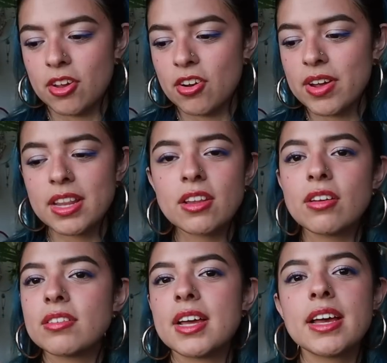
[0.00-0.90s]
You know, it
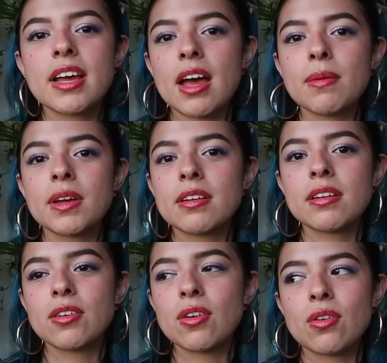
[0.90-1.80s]
looks like I'm gonna
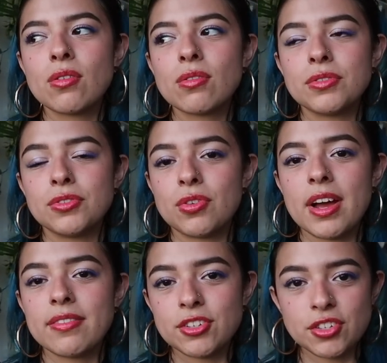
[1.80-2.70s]
go
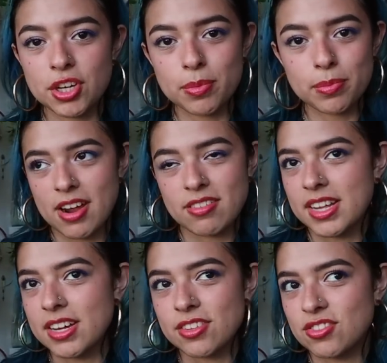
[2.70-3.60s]
drive a ship. I don't
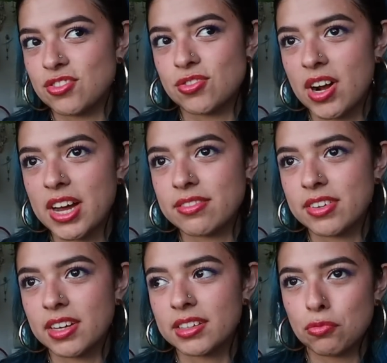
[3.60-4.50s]
think it
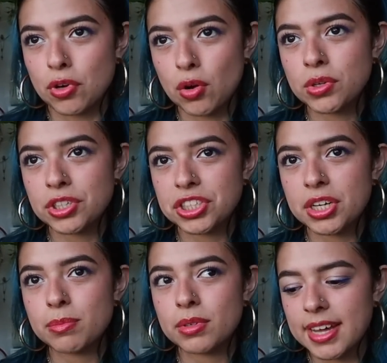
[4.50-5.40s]
driving. Row a
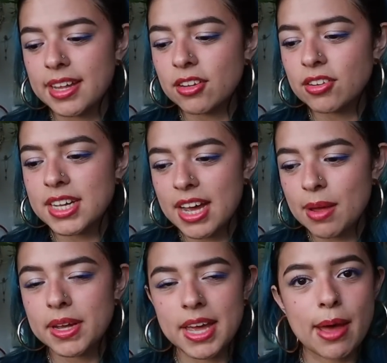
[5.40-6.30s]
ship. It looks like
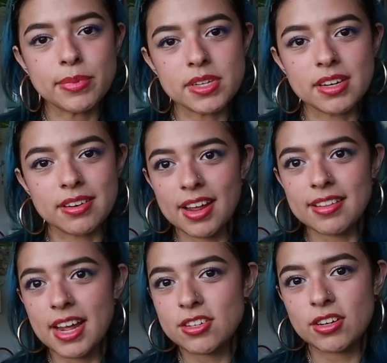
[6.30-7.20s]
I'm a captain
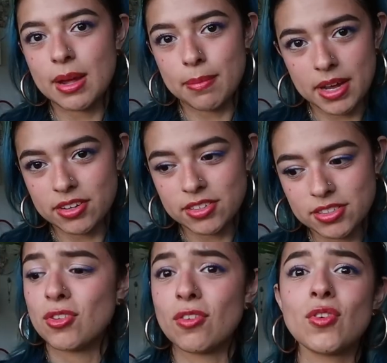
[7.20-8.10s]
and that's all that matters.
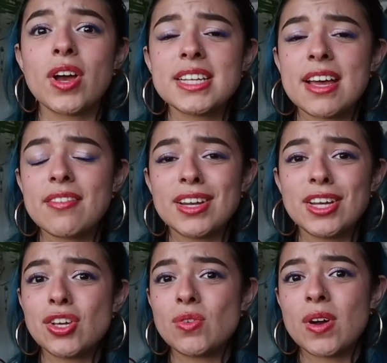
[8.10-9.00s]
So if you guys have
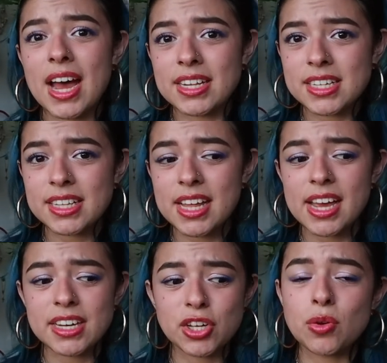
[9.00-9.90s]
any cute hats like
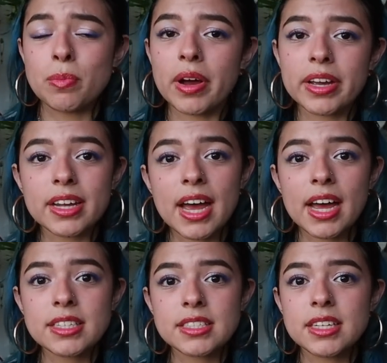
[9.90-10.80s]
that, any cute bucket
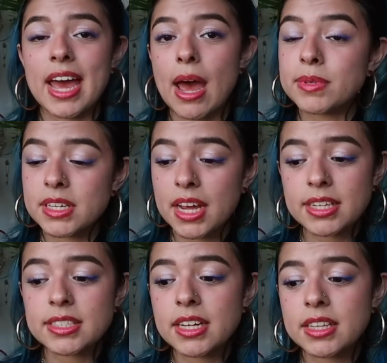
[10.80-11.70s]
hats, captain
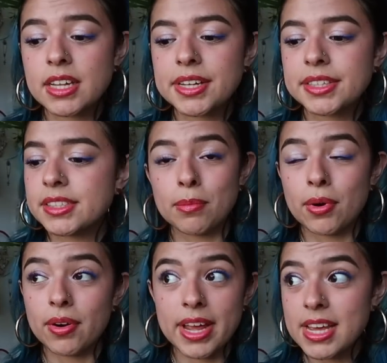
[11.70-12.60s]
hats like this,
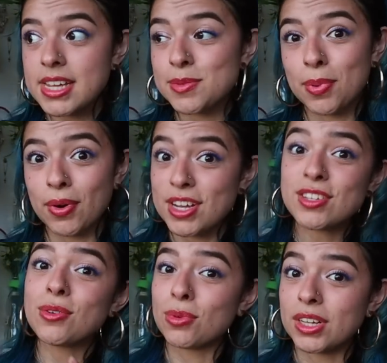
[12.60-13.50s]
berets. Berets
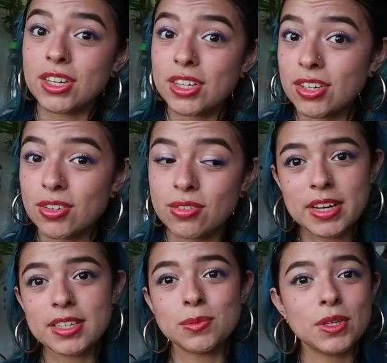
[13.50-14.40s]
are really cute
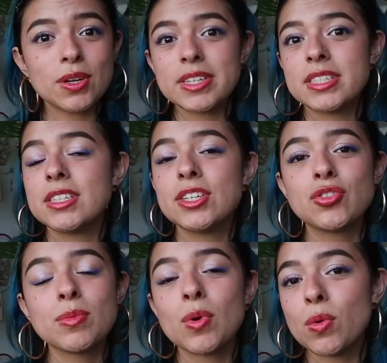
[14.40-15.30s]
because we know NCT
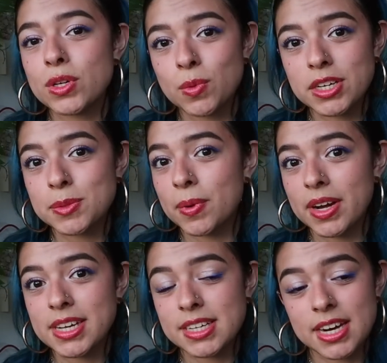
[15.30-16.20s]
Dream always wears
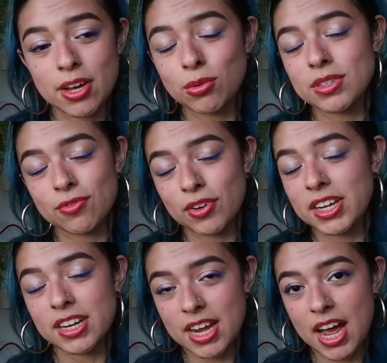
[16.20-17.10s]
berets and I always
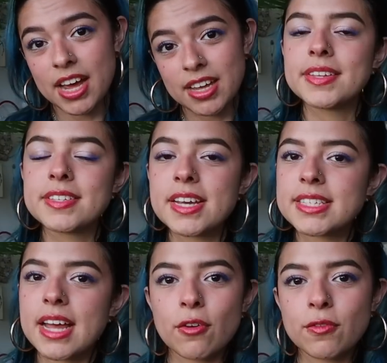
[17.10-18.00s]
freaking die. This
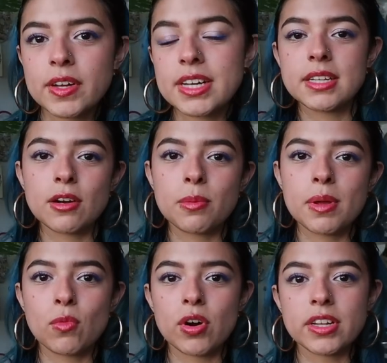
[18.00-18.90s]
next outfit is a little bit
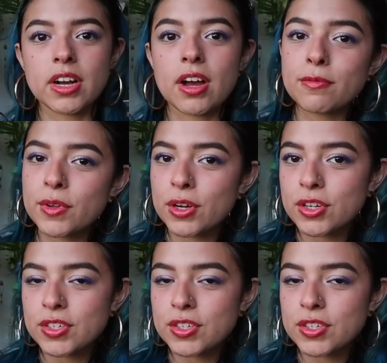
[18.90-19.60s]
more on the comfier